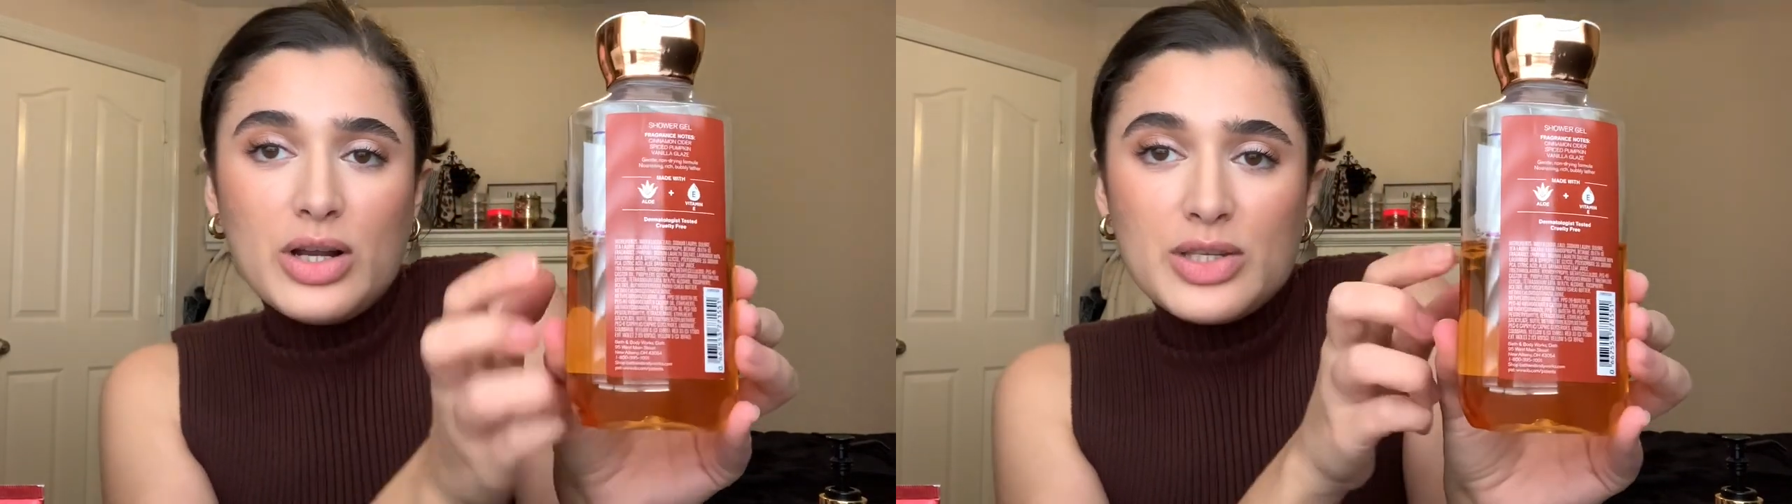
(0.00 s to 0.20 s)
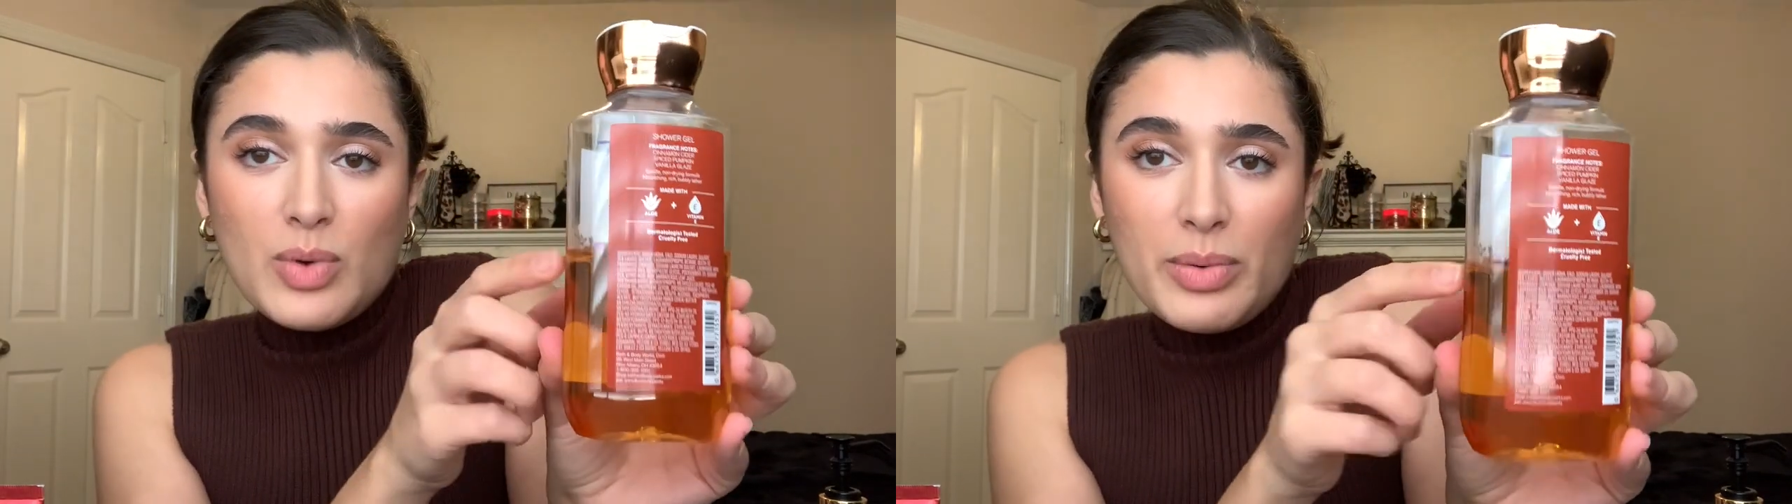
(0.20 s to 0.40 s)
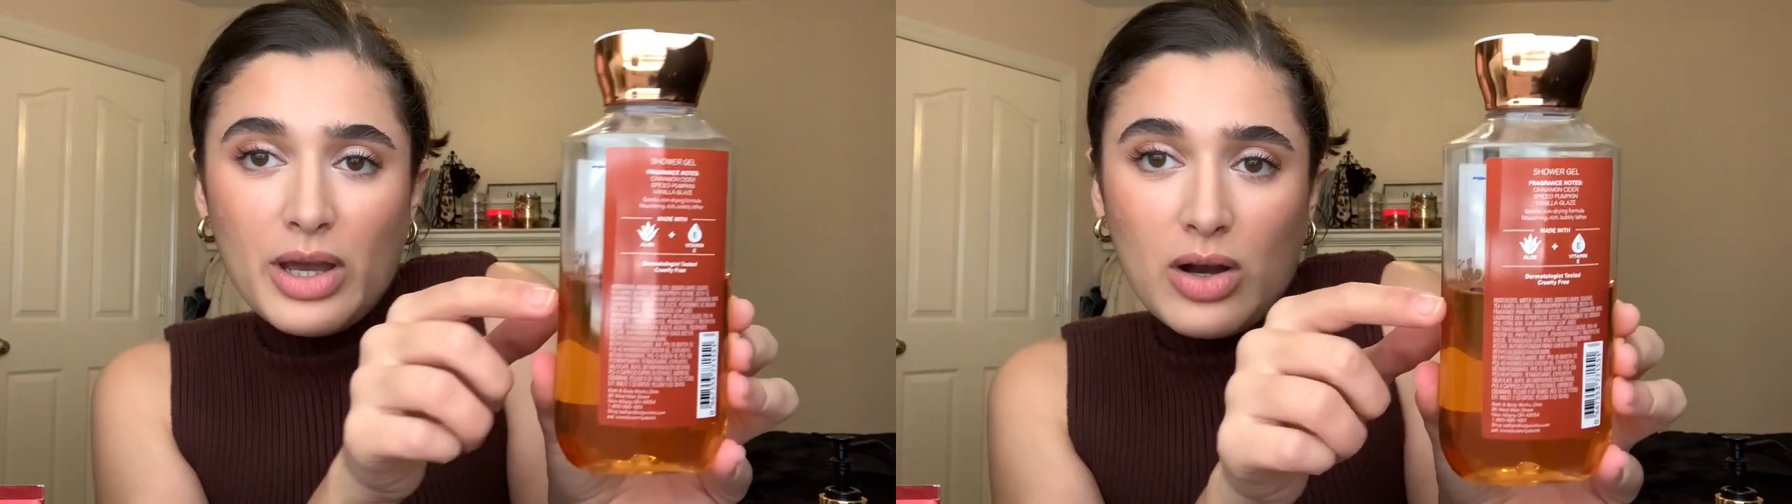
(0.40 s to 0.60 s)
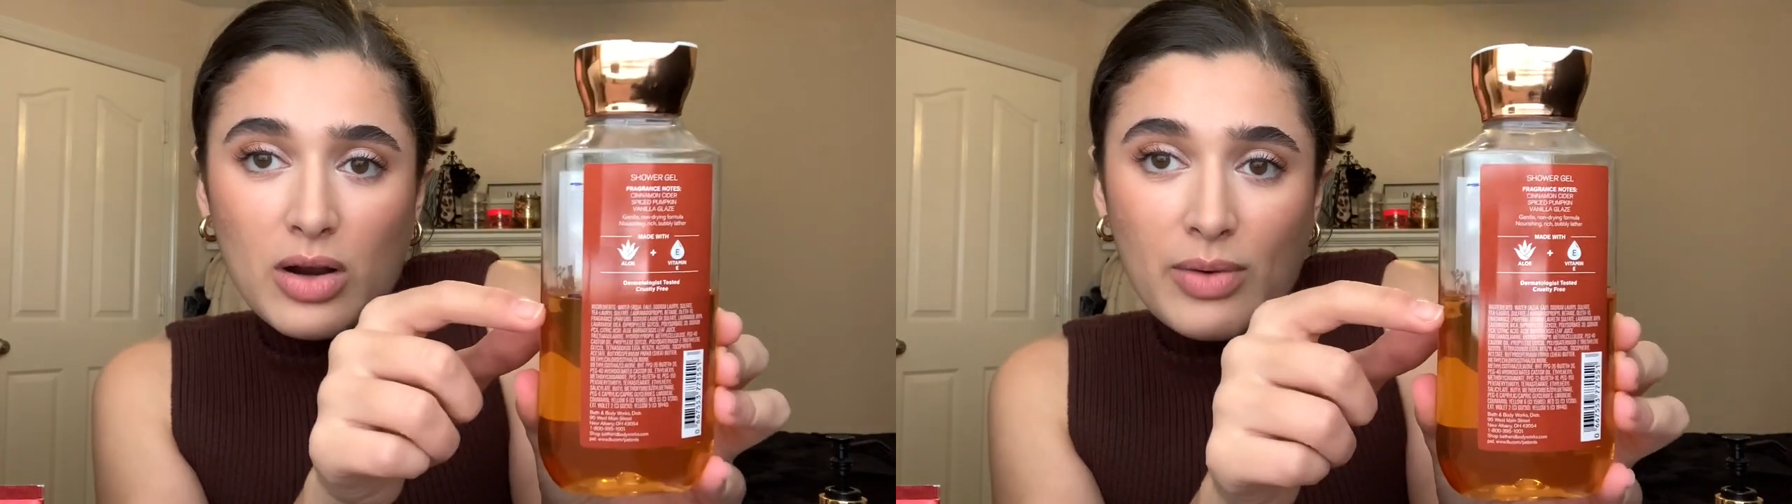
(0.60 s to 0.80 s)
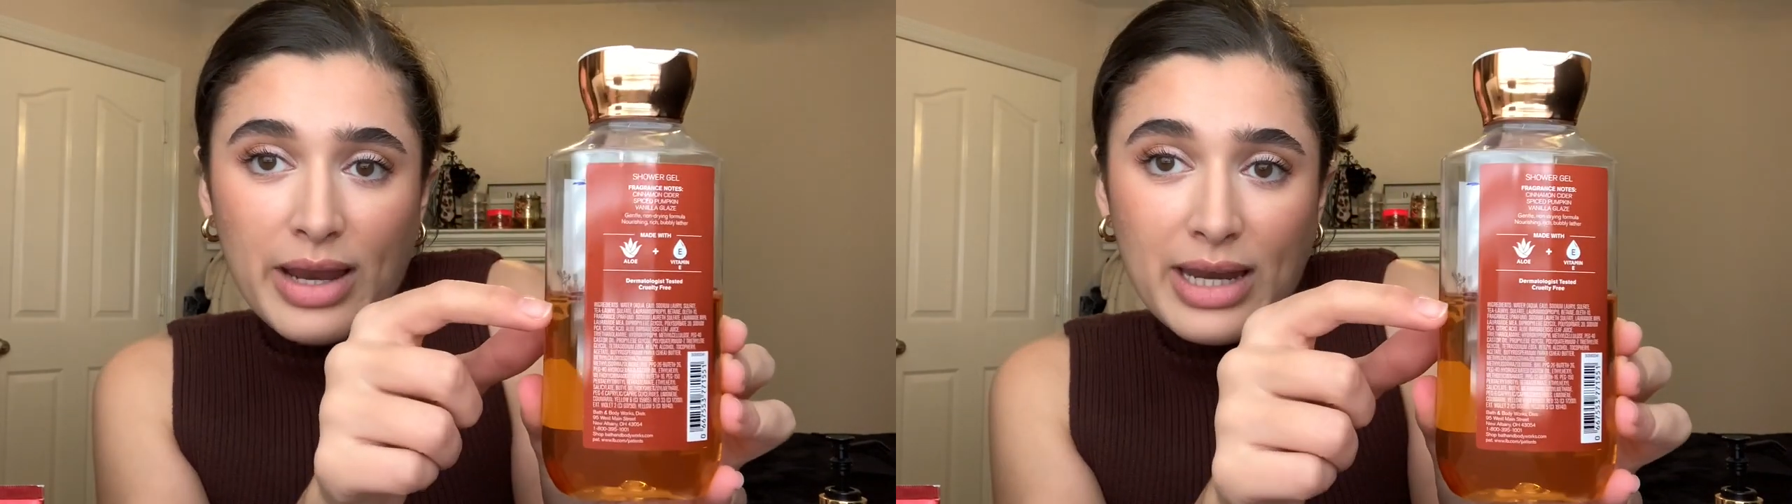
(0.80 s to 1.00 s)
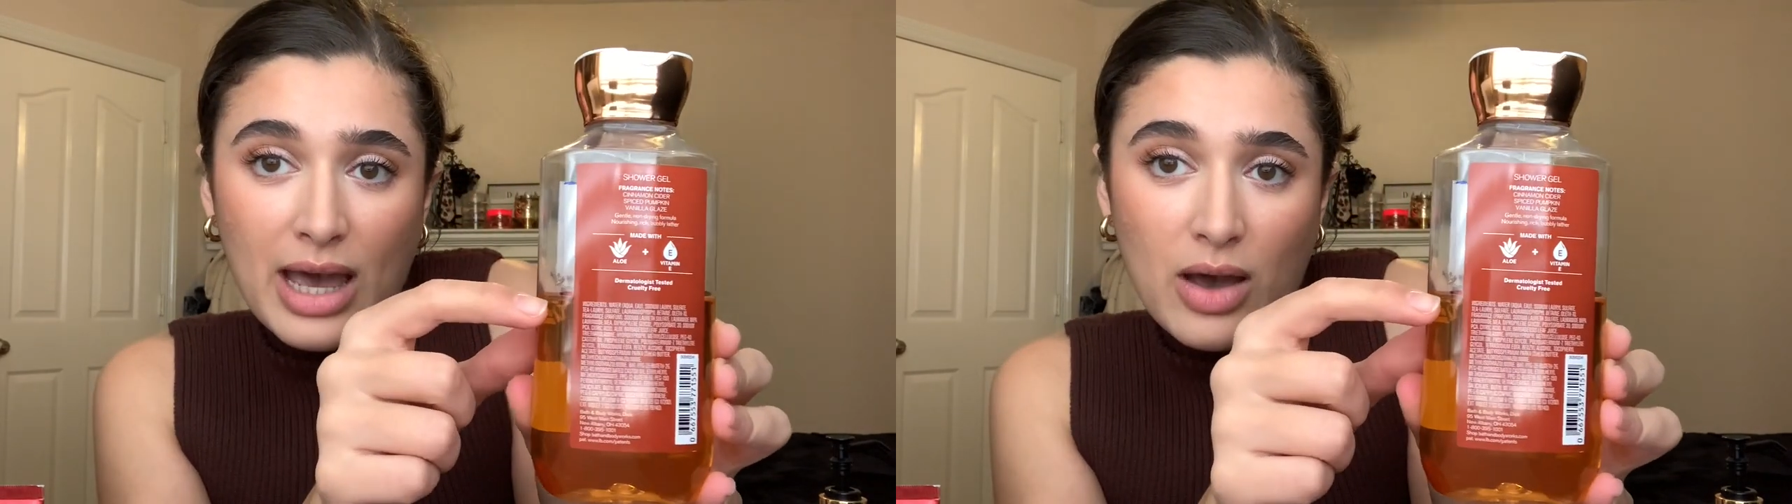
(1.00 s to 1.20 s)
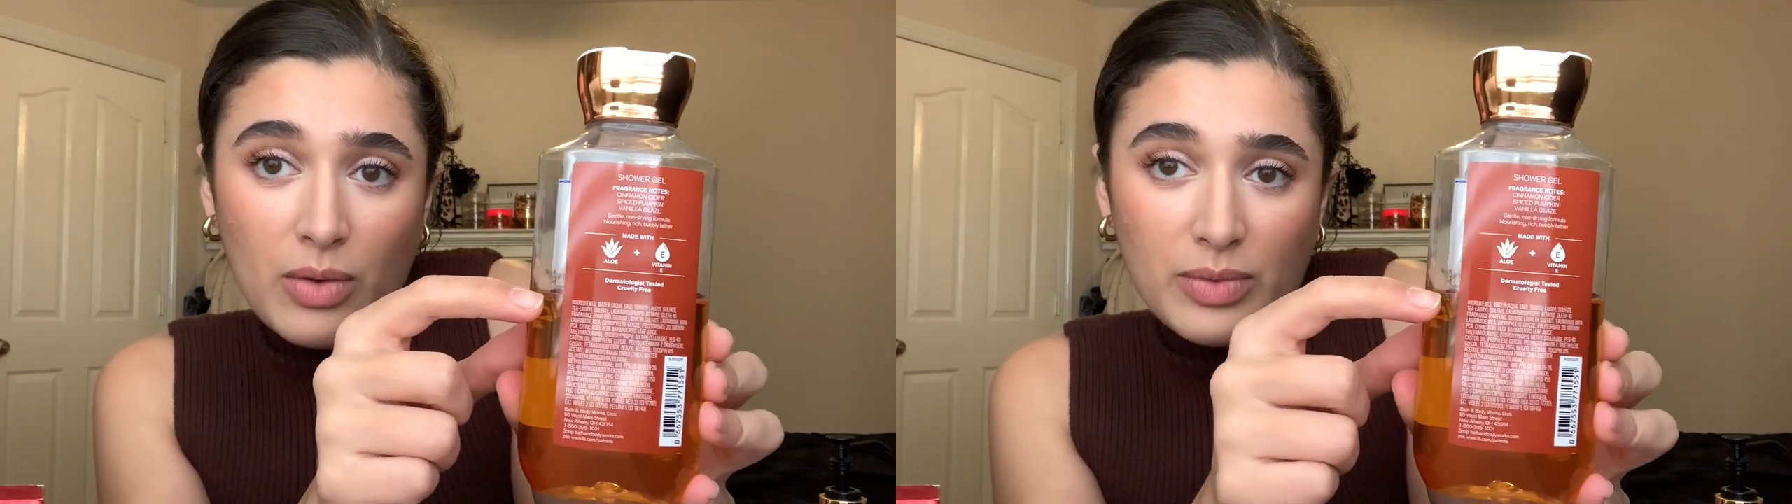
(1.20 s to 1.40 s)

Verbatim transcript: is where we are right now.